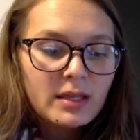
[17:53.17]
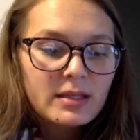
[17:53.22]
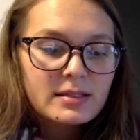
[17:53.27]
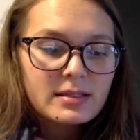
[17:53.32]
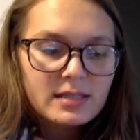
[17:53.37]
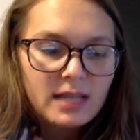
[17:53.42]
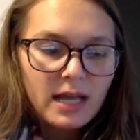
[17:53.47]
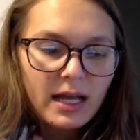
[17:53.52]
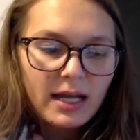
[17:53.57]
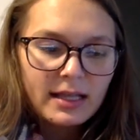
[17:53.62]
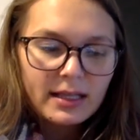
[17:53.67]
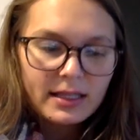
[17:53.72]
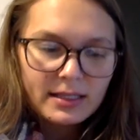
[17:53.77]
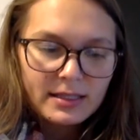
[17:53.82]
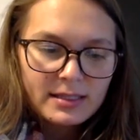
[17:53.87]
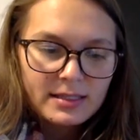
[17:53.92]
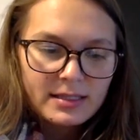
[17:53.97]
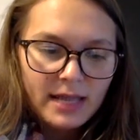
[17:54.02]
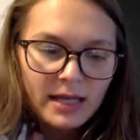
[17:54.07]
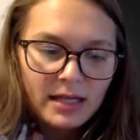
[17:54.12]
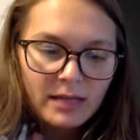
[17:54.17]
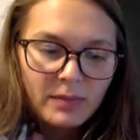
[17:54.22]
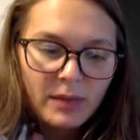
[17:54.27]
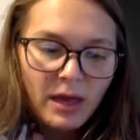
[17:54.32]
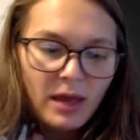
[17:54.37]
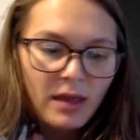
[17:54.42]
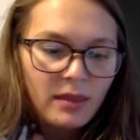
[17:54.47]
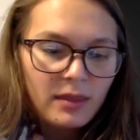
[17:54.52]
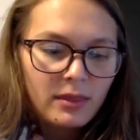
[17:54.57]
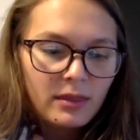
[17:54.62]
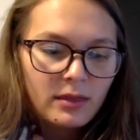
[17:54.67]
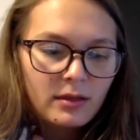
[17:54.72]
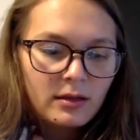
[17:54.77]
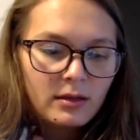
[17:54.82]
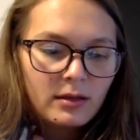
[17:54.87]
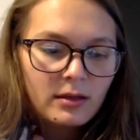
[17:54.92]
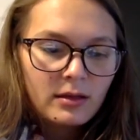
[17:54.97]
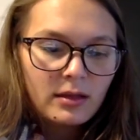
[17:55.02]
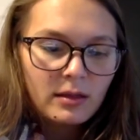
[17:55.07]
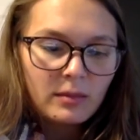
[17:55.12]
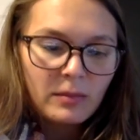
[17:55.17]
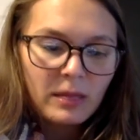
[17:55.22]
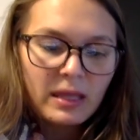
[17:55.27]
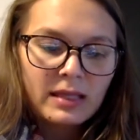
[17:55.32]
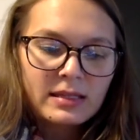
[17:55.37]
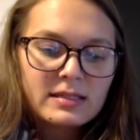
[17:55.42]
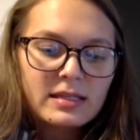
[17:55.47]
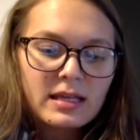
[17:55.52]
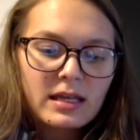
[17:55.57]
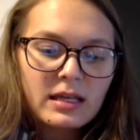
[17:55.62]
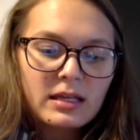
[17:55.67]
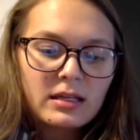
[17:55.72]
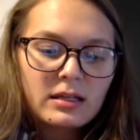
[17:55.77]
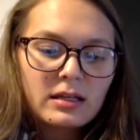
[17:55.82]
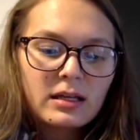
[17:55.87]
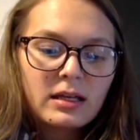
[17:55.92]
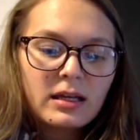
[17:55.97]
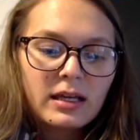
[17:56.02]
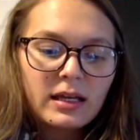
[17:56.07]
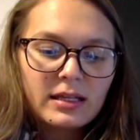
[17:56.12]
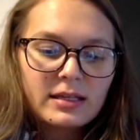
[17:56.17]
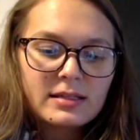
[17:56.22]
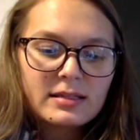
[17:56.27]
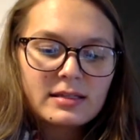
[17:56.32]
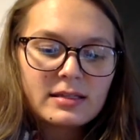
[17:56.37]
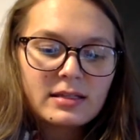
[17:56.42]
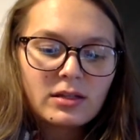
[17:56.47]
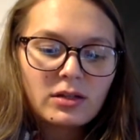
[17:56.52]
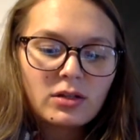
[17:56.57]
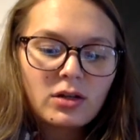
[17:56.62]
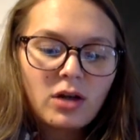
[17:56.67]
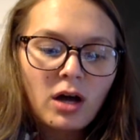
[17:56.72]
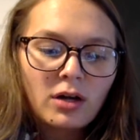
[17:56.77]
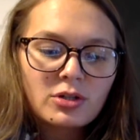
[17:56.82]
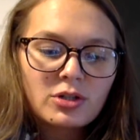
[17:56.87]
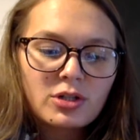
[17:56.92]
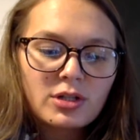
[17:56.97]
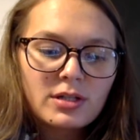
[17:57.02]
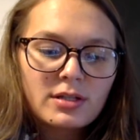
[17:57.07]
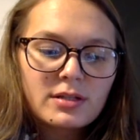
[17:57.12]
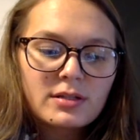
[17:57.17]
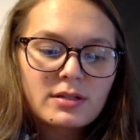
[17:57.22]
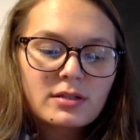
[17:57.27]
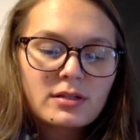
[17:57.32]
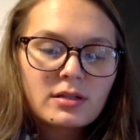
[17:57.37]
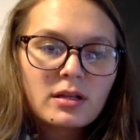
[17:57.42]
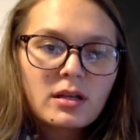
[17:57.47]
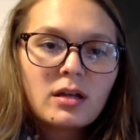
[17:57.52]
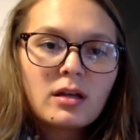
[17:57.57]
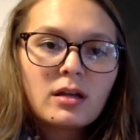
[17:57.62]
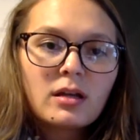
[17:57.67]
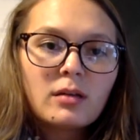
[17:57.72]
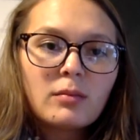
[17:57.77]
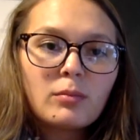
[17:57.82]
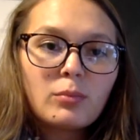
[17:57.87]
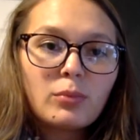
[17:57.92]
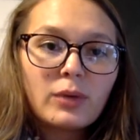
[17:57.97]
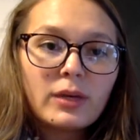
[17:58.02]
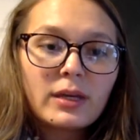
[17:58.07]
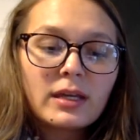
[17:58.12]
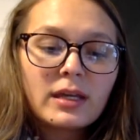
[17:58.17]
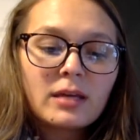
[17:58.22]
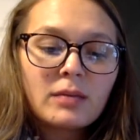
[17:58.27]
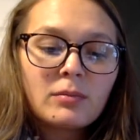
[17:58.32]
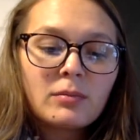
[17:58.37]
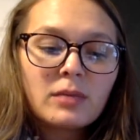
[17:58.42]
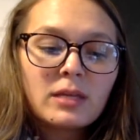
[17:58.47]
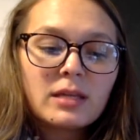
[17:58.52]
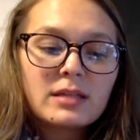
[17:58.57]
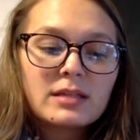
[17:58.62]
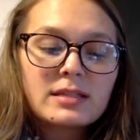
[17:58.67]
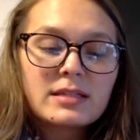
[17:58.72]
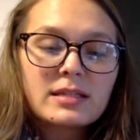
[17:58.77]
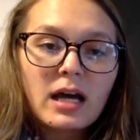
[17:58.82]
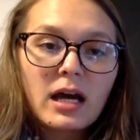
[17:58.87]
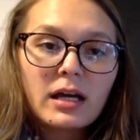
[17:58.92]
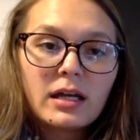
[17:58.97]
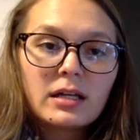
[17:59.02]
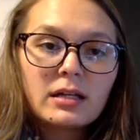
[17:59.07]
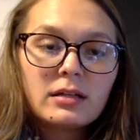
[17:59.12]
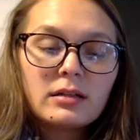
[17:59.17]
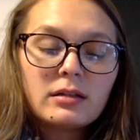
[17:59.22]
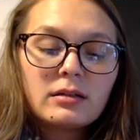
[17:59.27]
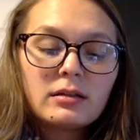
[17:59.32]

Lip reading: "Silence, Annabeth," the man said. "He's still conscious. Bring him inside."